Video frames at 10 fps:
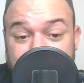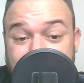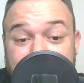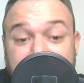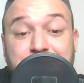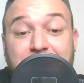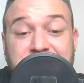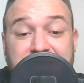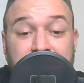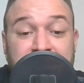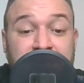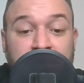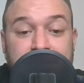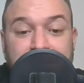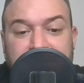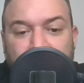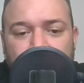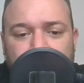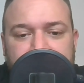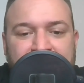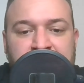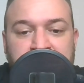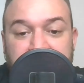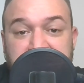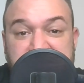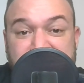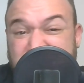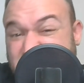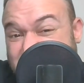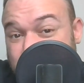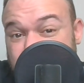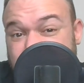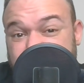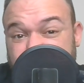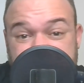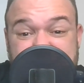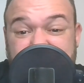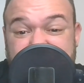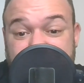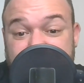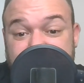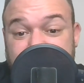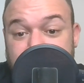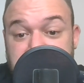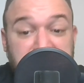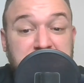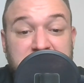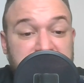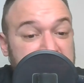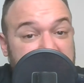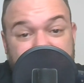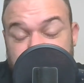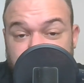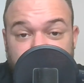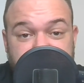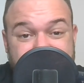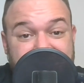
Especially when you know that all of our wingers, except for Saka, have been atrocious